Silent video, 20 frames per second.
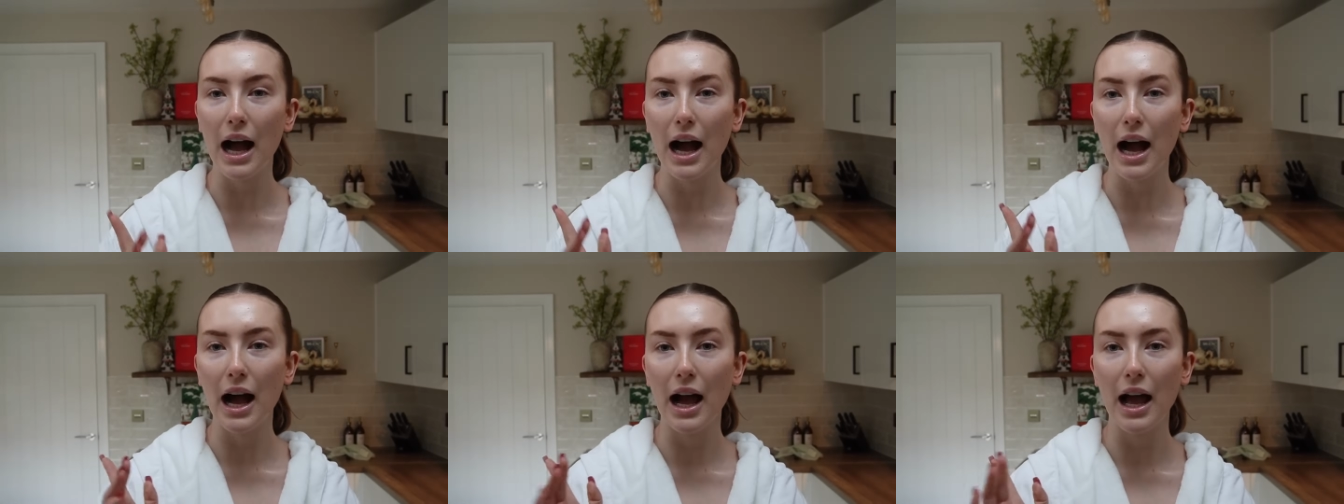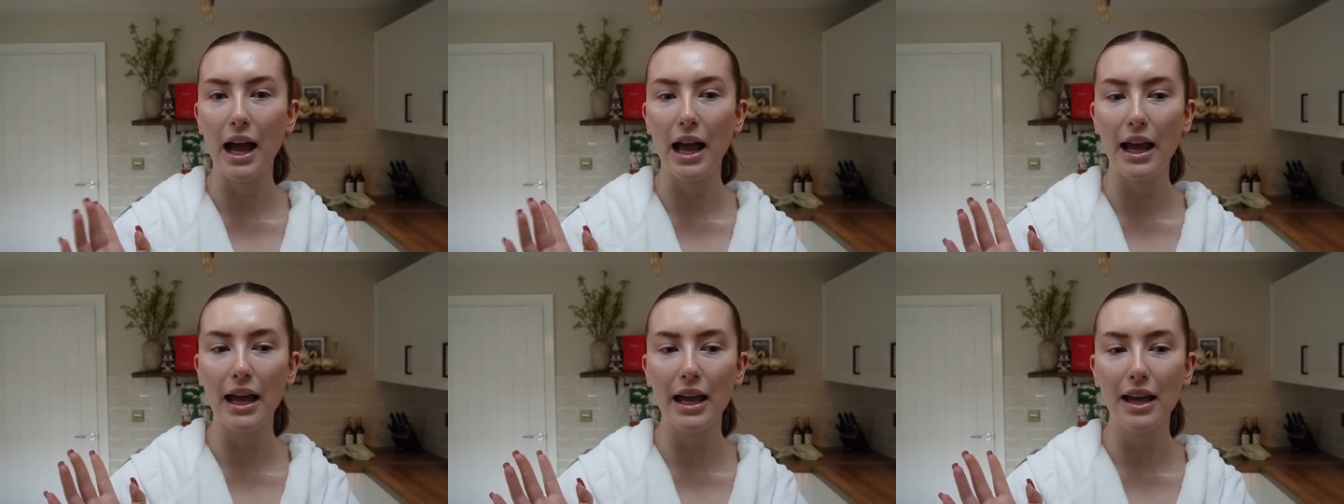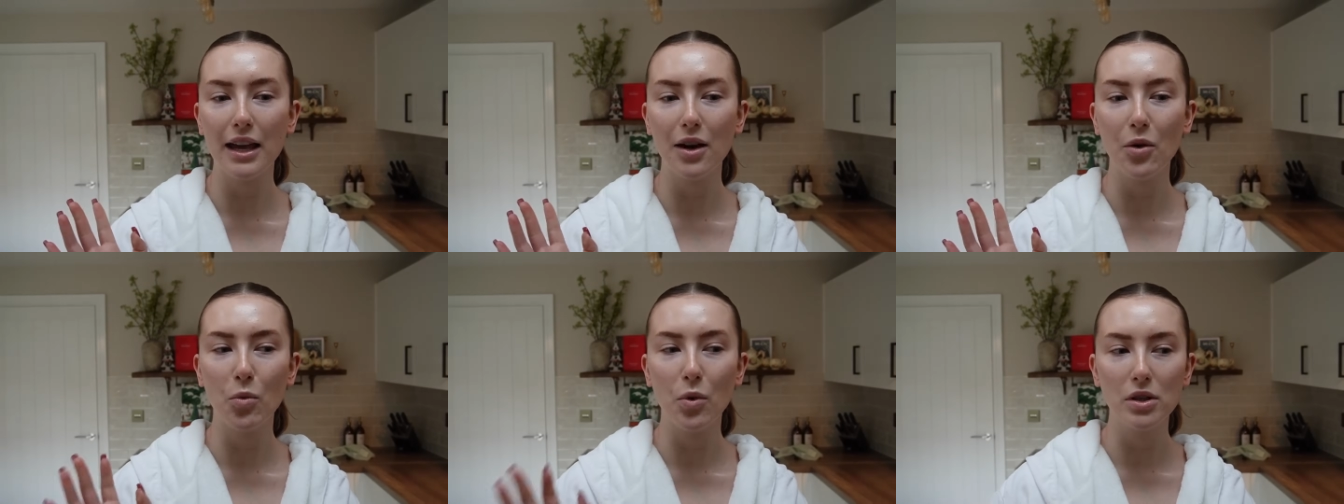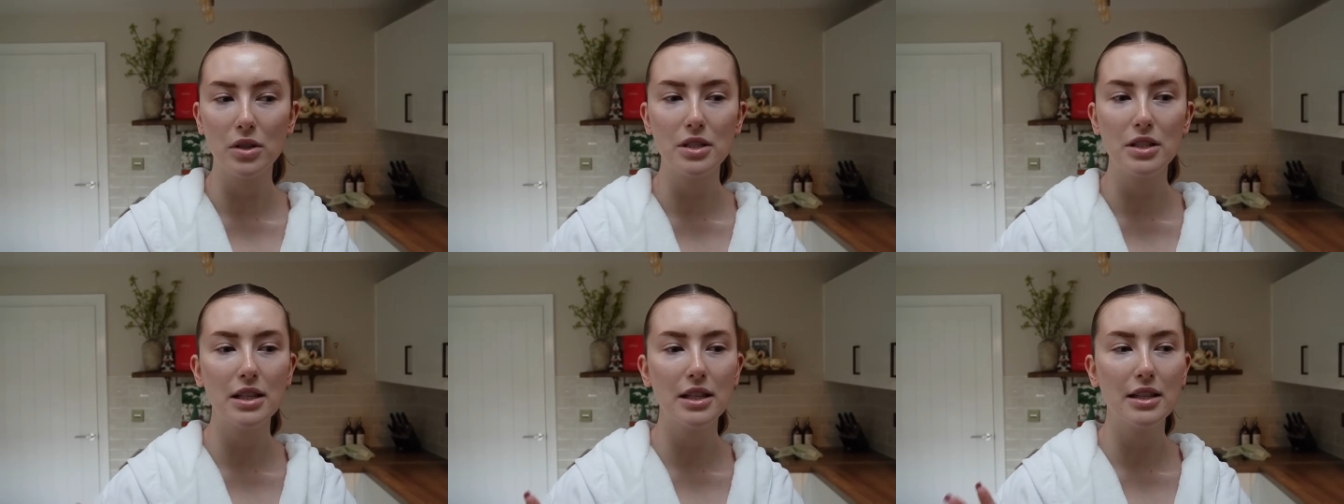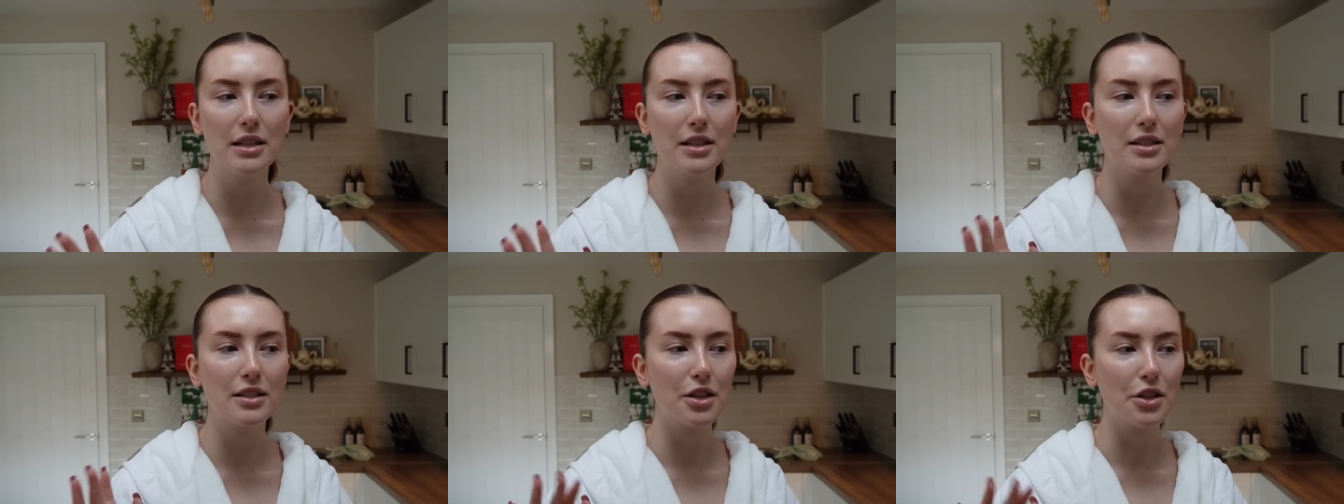I
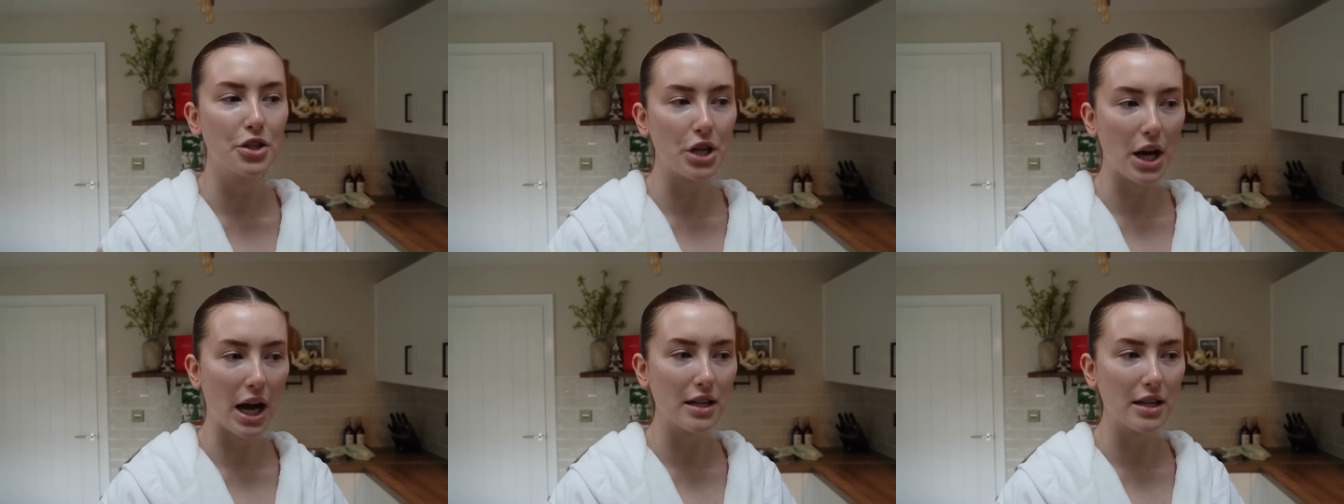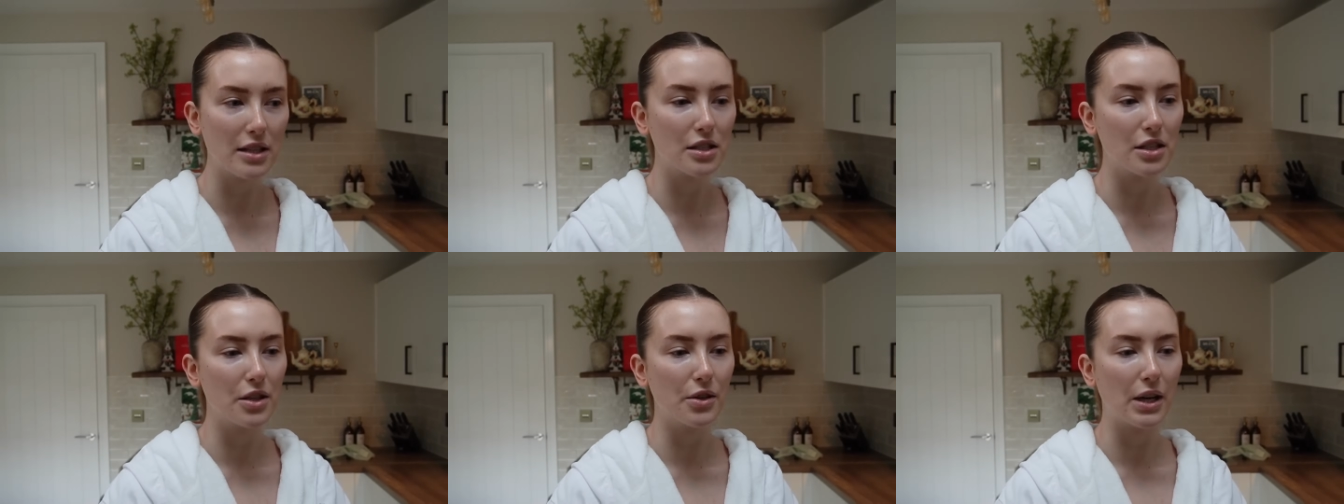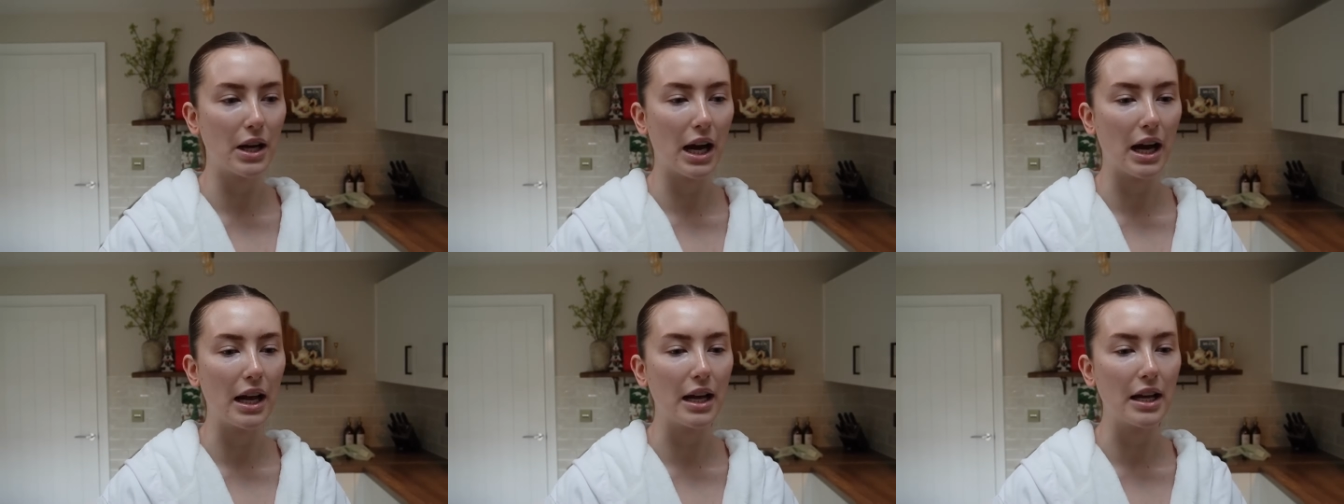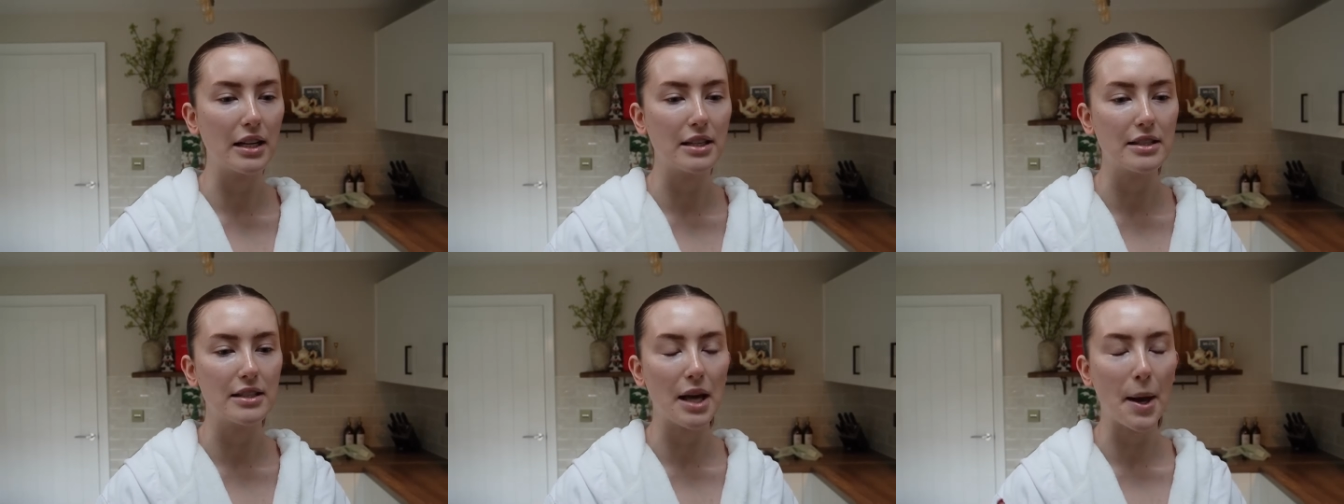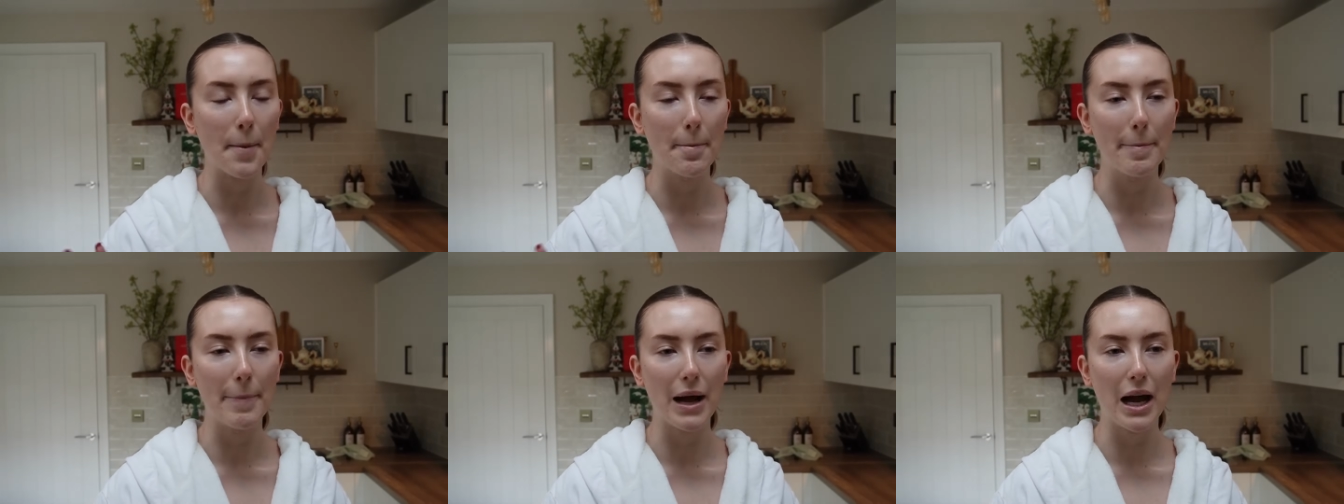wanted to chat to you guys
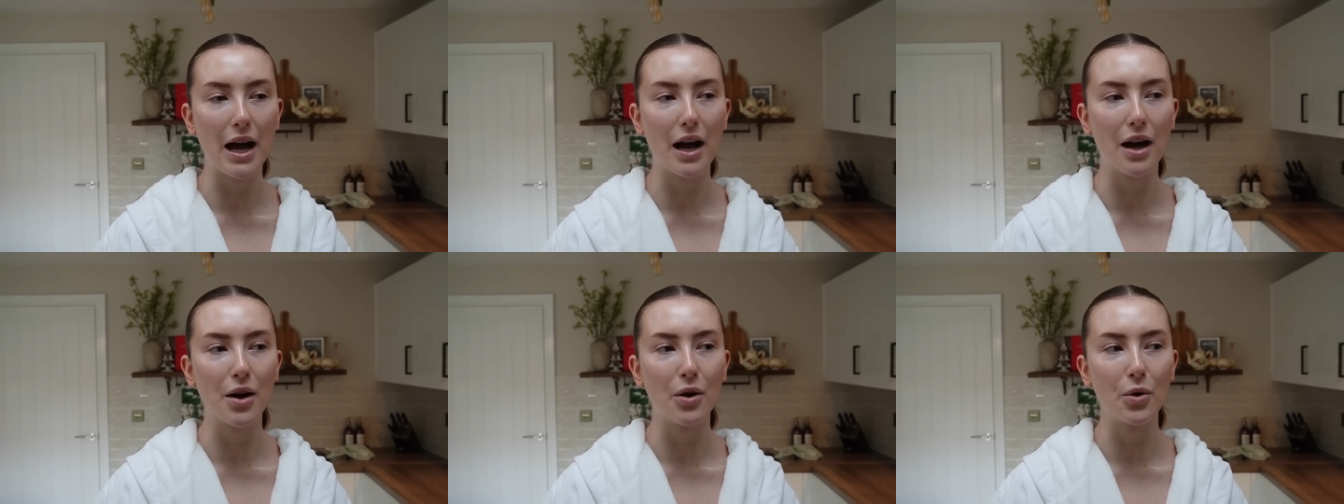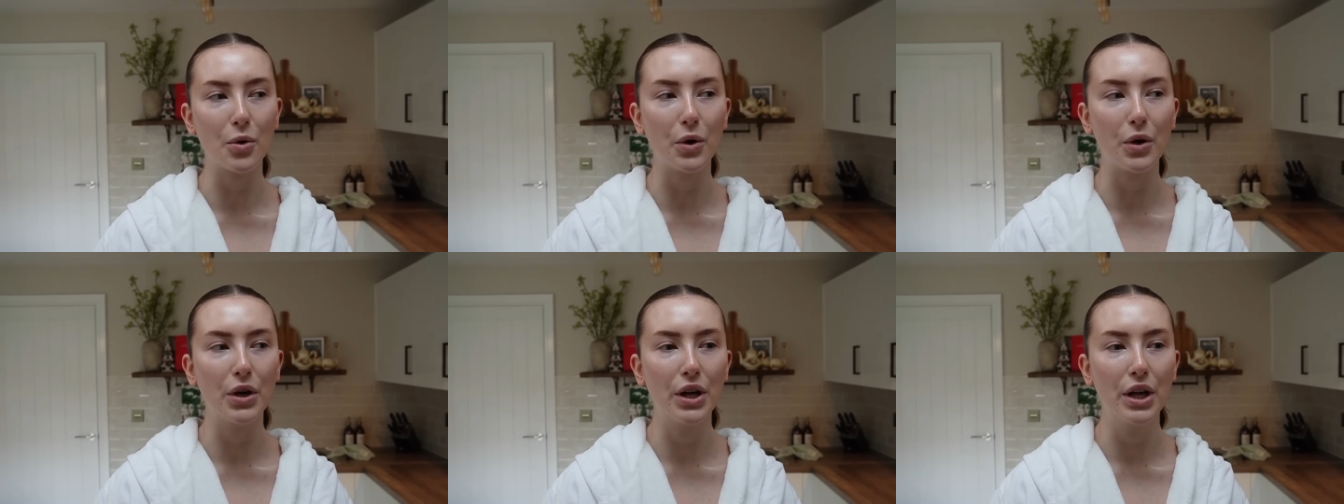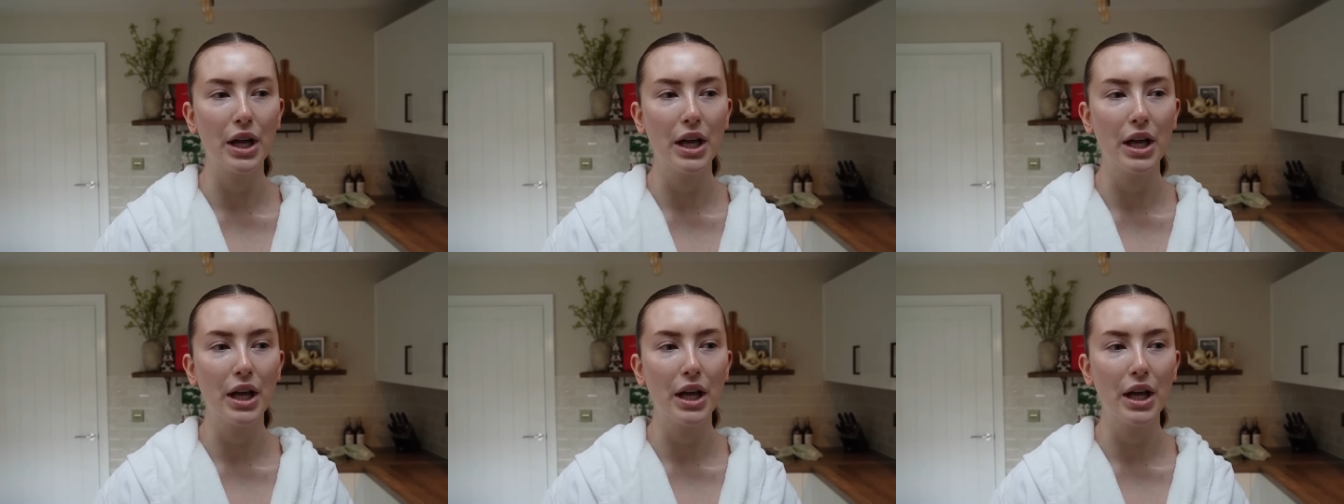about